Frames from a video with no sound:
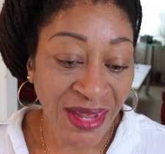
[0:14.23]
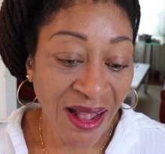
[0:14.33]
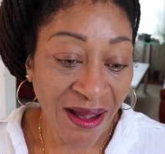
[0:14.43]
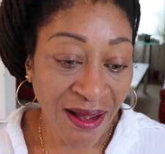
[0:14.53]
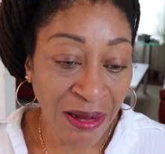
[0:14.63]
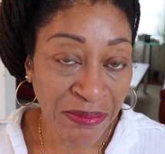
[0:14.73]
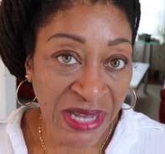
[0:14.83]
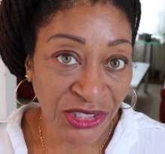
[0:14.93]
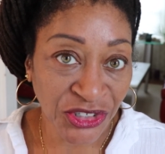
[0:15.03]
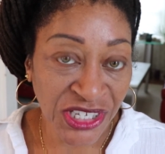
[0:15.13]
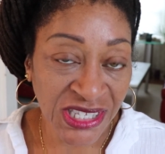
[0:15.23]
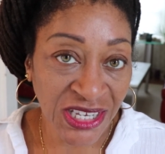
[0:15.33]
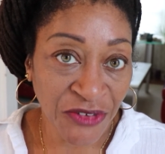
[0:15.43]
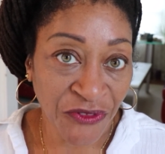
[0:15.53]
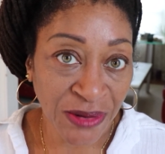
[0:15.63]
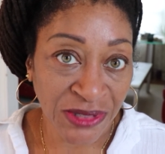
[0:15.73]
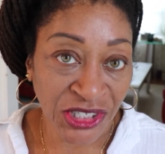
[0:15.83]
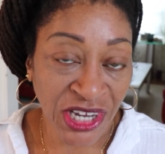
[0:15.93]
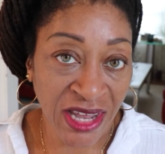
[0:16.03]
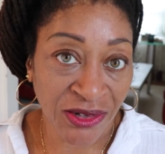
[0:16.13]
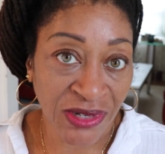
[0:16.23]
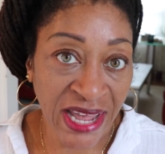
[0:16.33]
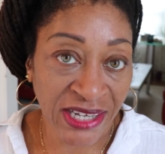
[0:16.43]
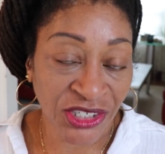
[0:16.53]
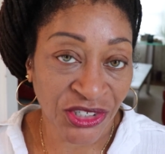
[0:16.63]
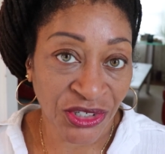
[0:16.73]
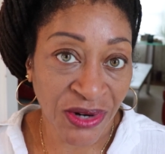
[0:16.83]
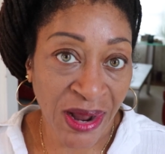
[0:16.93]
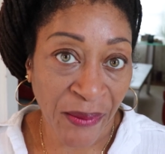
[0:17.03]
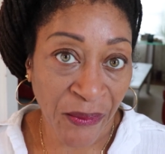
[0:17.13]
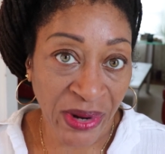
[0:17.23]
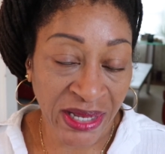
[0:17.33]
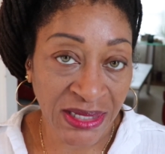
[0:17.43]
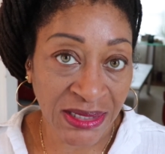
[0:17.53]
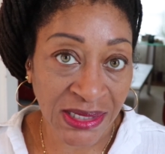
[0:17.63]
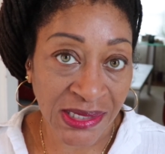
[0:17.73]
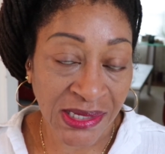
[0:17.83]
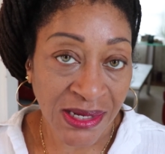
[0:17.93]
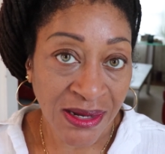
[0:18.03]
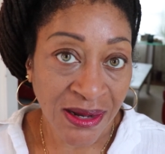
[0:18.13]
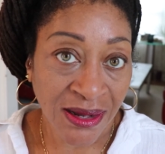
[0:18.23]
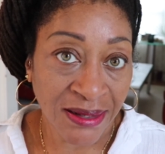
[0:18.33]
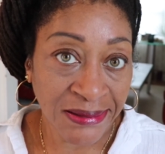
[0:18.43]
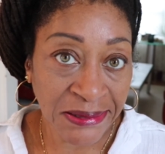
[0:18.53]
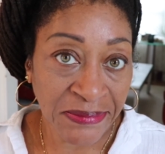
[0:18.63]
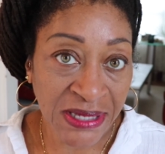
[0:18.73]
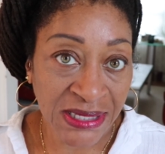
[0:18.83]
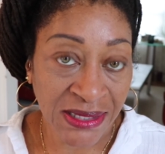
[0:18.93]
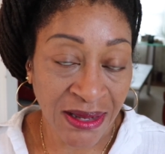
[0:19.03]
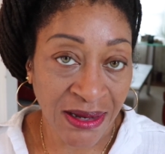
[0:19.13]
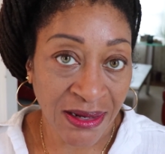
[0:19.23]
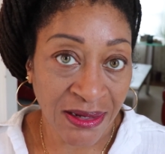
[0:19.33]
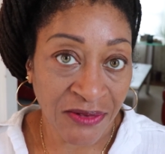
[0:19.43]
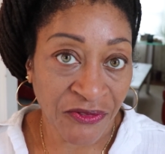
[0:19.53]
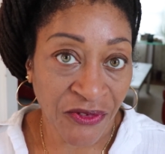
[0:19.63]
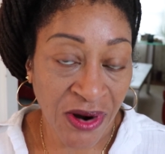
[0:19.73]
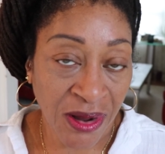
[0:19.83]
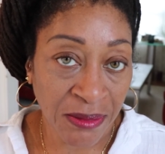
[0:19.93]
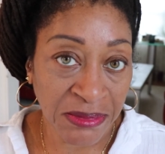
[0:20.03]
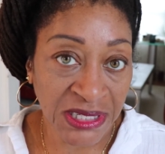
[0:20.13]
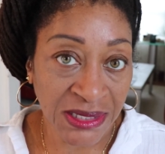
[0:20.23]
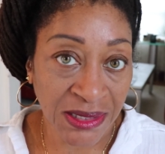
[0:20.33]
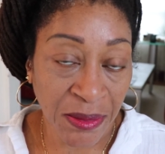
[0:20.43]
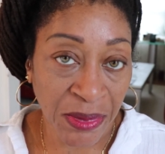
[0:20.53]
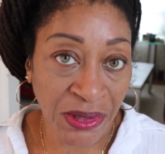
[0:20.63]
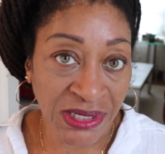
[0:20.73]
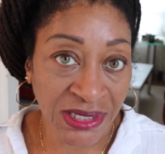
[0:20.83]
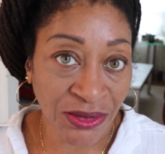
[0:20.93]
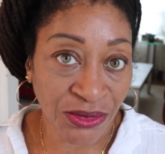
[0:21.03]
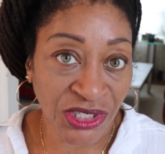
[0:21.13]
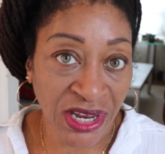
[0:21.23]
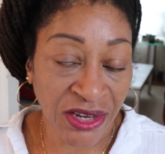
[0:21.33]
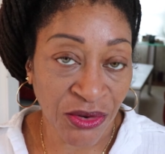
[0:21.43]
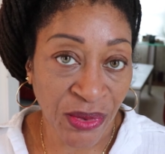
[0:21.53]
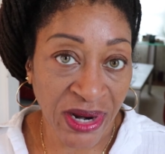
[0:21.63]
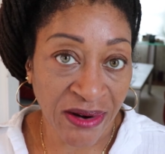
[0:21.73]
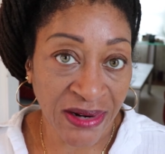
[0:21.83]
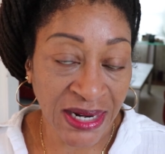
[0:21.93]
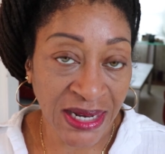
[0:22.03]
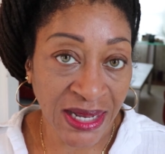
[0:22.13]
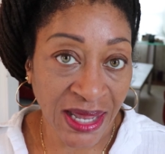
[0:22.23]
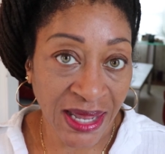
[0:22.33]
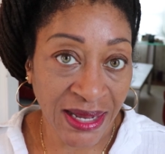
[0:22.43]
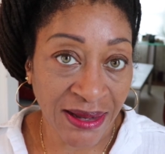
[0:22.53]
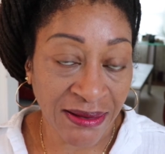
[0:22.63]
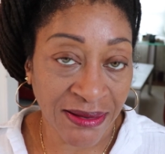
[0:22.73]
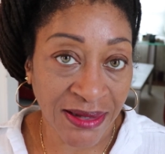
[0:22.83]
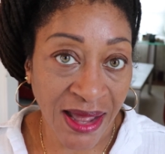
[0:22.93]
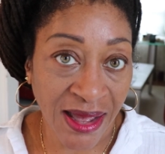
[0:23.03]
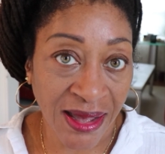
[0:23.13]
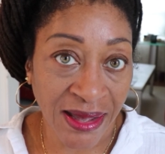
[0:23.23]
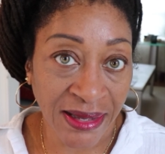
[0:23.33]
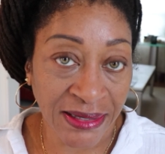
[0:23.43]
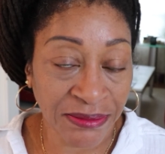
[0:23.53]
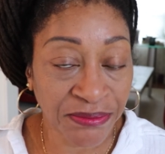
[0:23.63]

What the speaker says: As you can see from the channel, last year I went. I stayed from December until January, and I